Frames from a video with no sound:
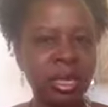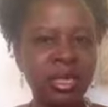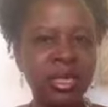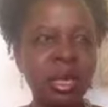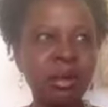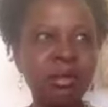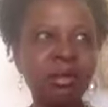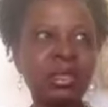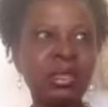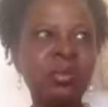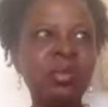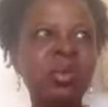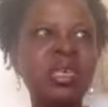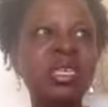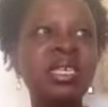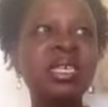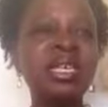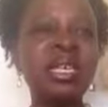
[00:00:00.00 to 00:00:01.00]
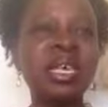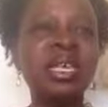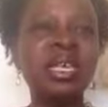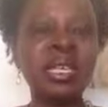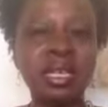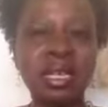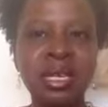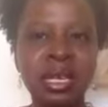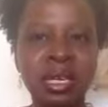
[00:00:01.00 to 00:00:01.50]
That was the
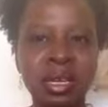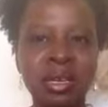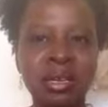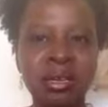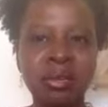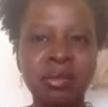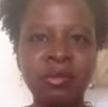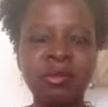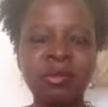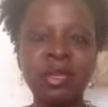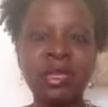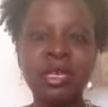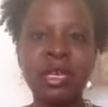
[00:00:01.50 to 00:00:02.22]
beginning of